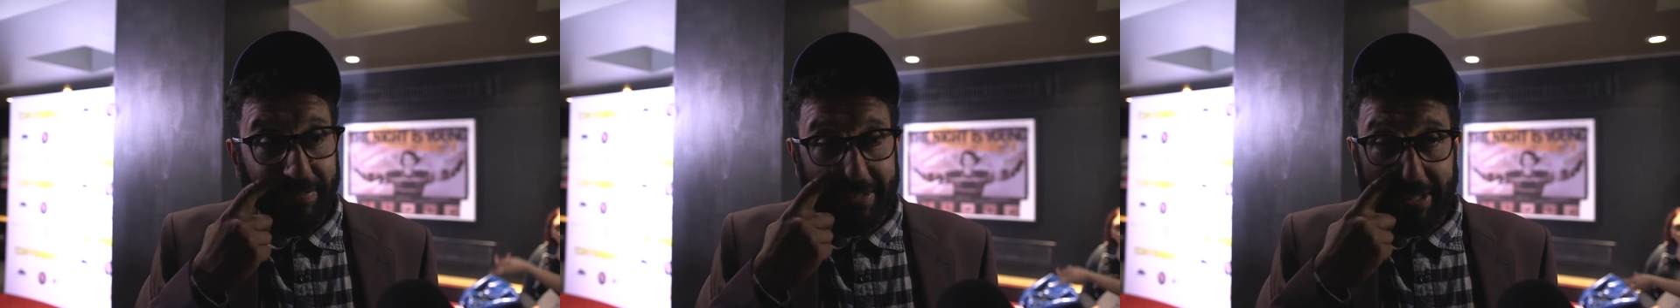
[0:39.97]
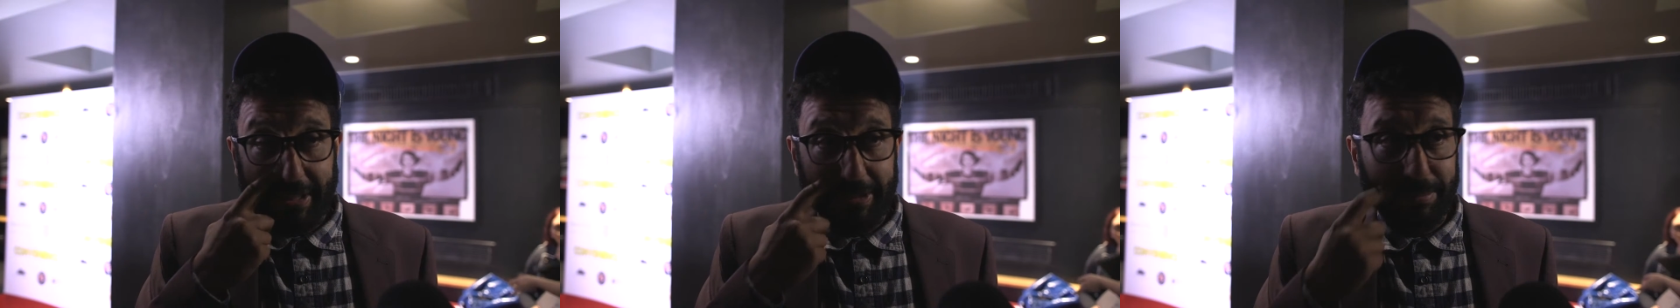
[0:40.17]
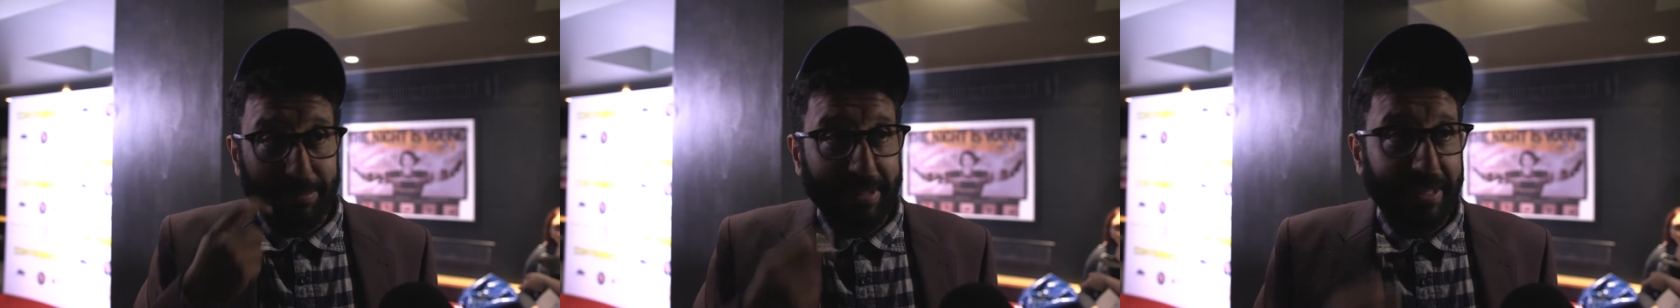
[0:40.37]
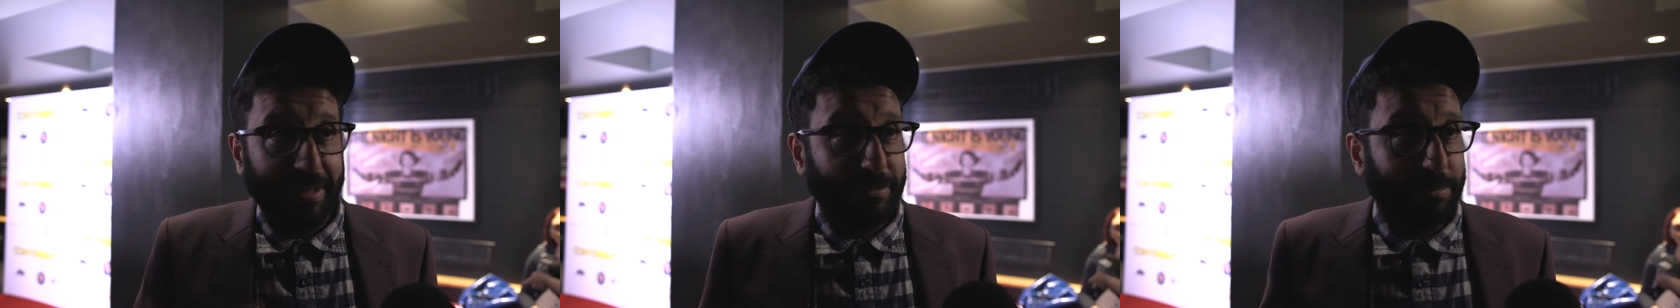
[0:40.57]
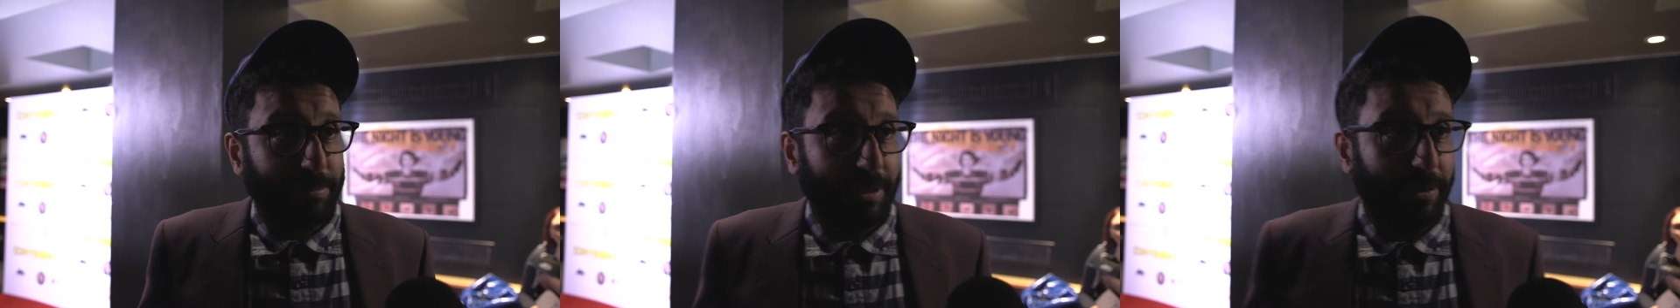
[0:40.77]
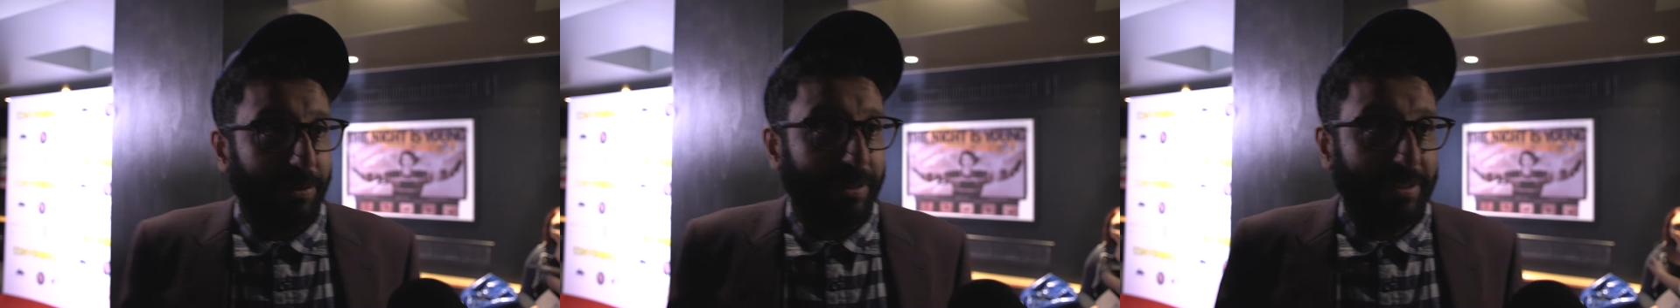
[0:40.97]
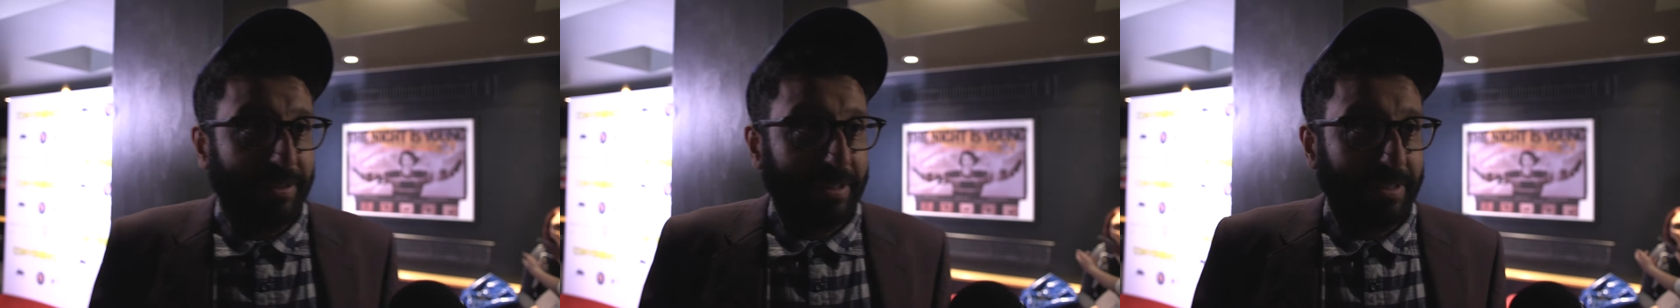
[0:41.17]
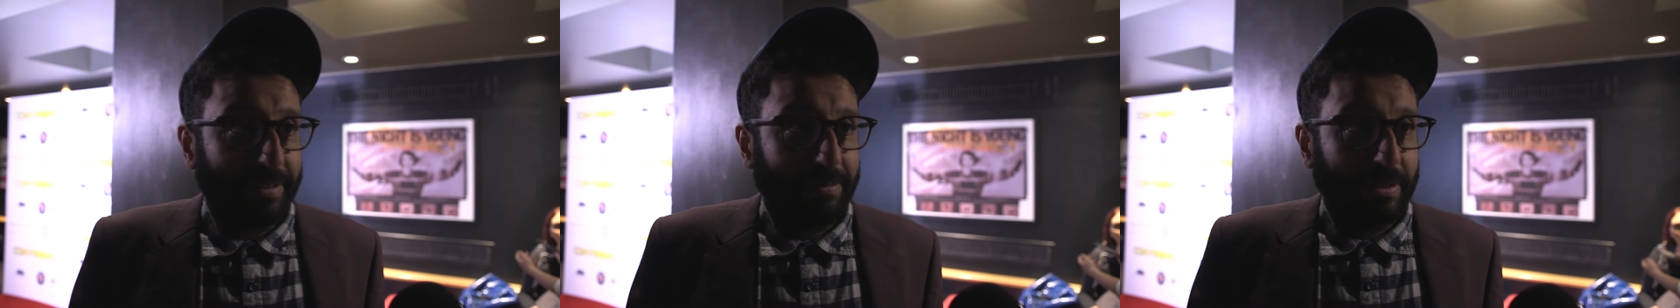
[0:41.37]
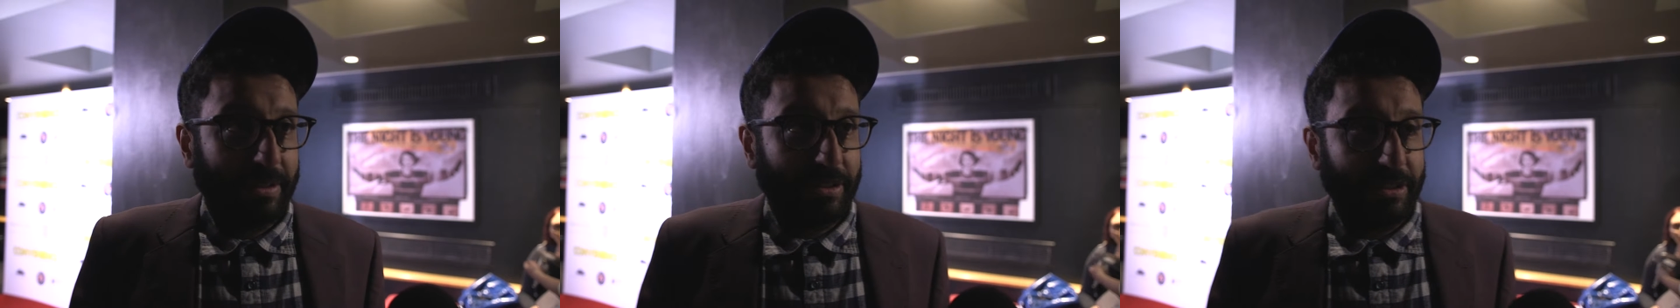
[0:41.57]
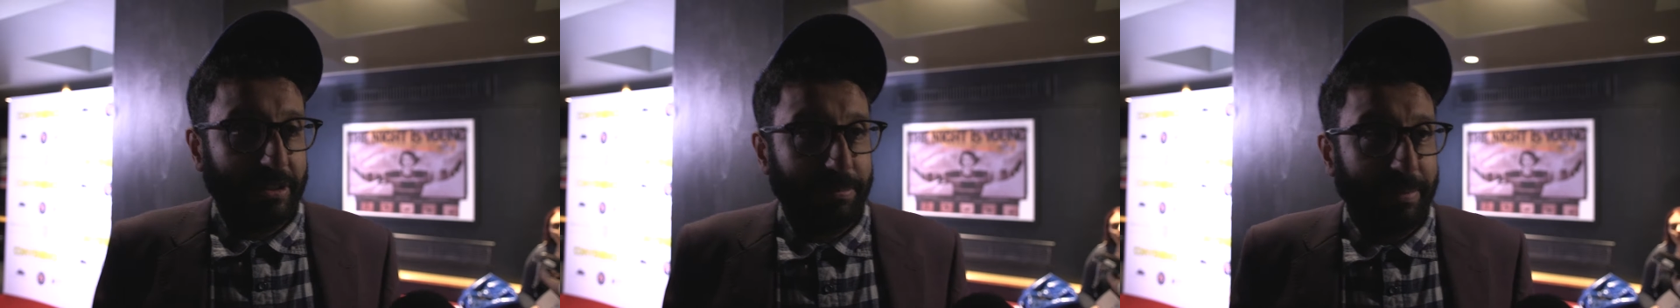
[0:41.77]
tells me he loves me or anything.
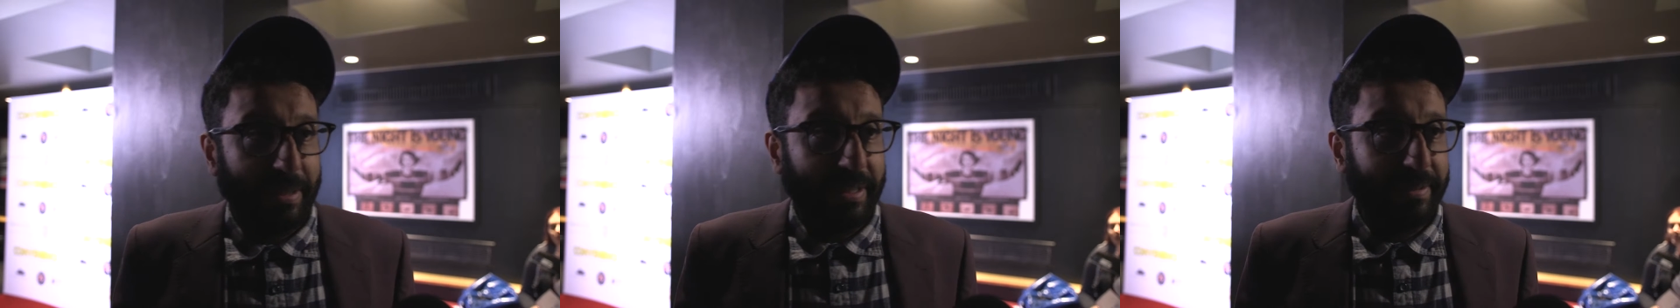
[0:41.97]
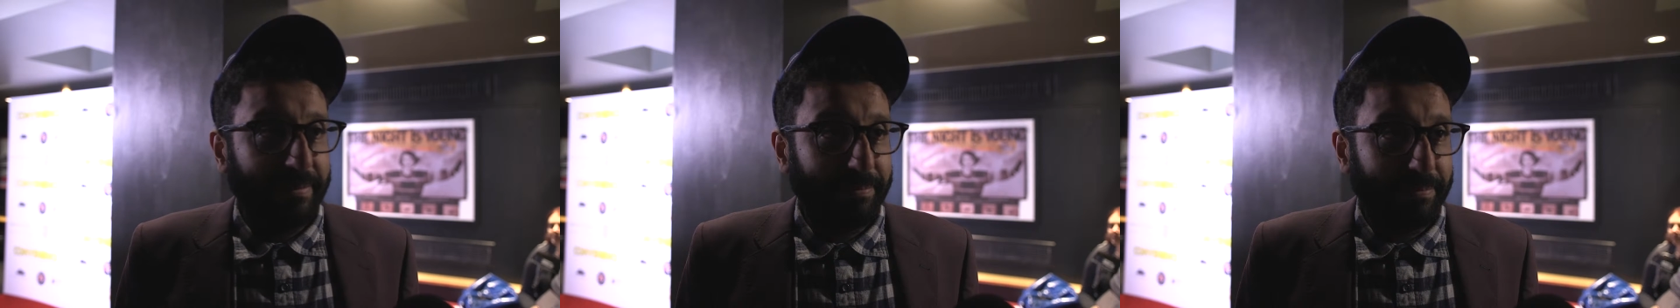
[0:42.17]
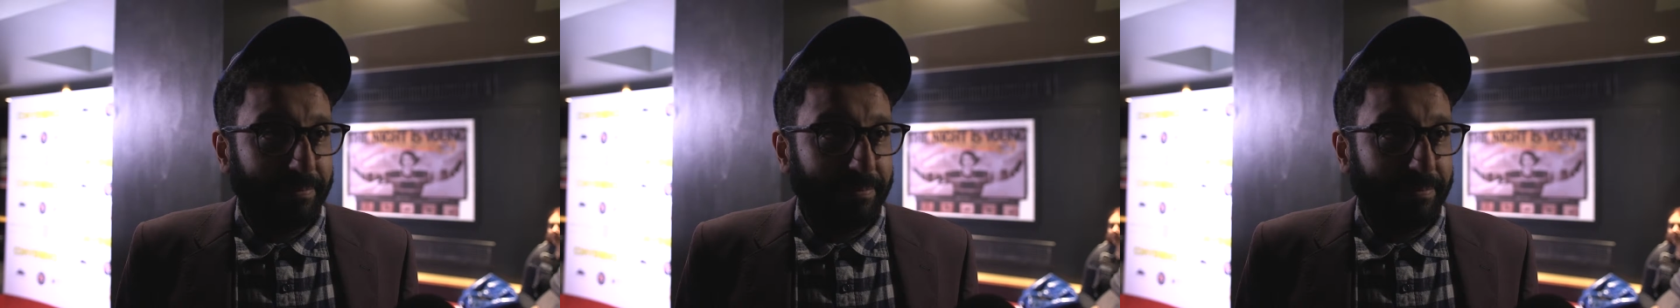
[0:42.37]
It's just me